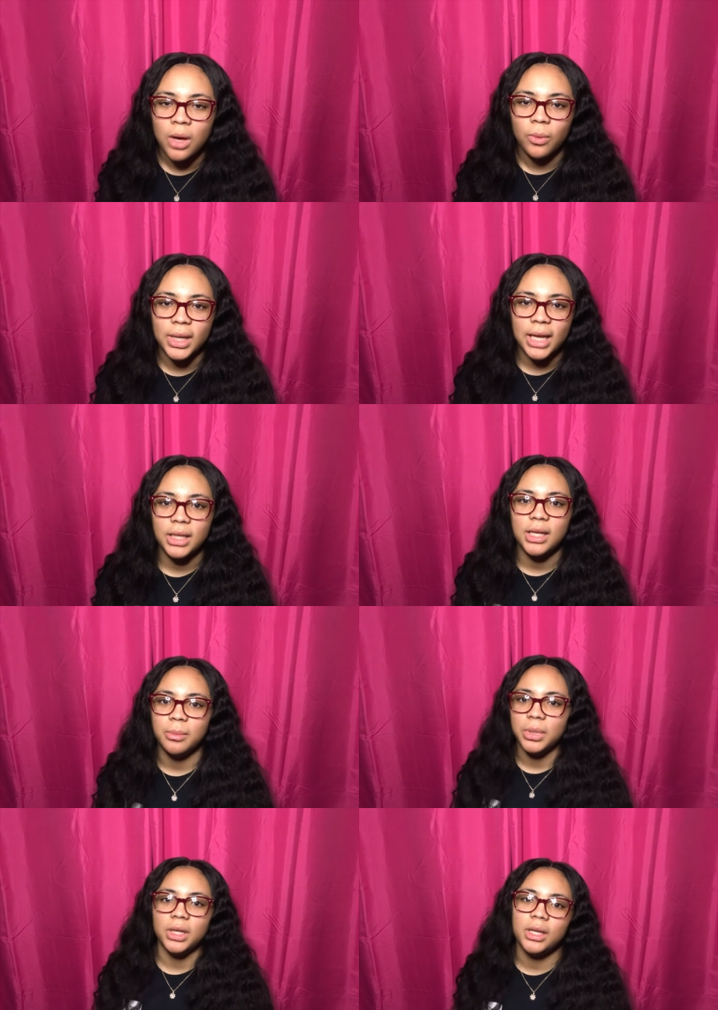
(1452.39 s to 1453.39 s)
Well, I
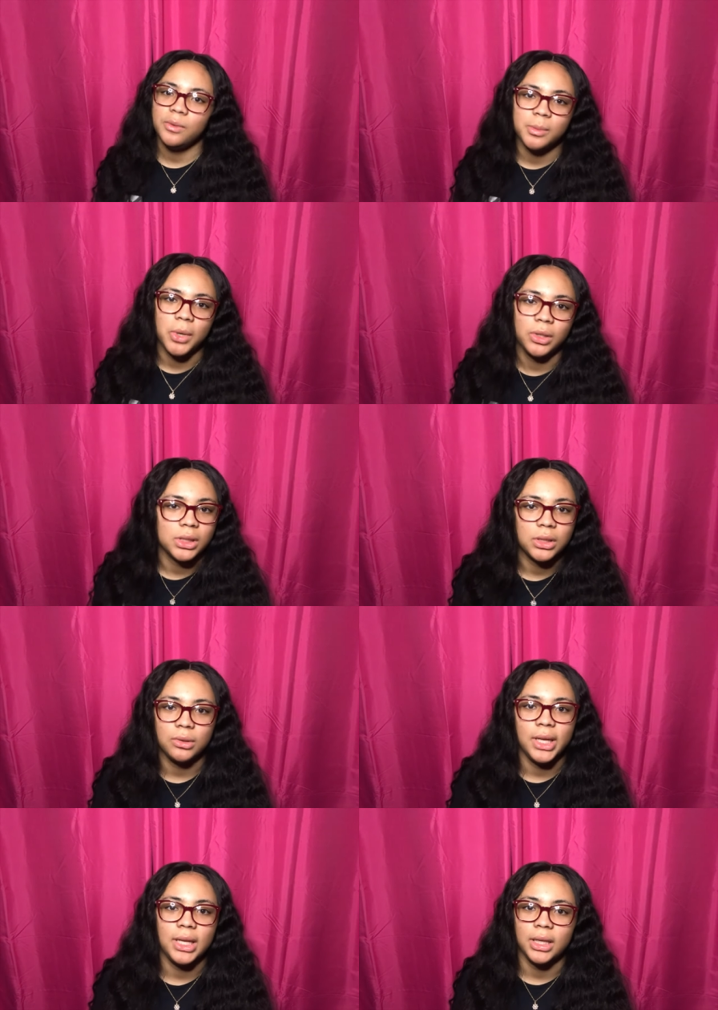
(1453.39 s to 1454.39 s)
did, but it was buggish, so
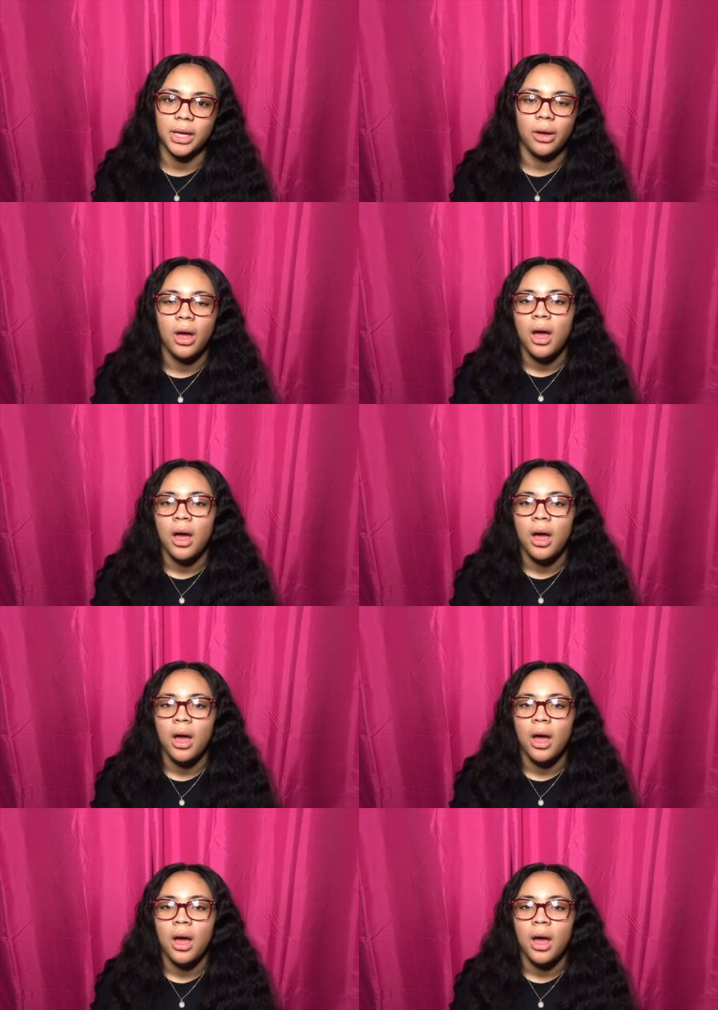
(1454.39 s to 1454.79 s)
that didn't count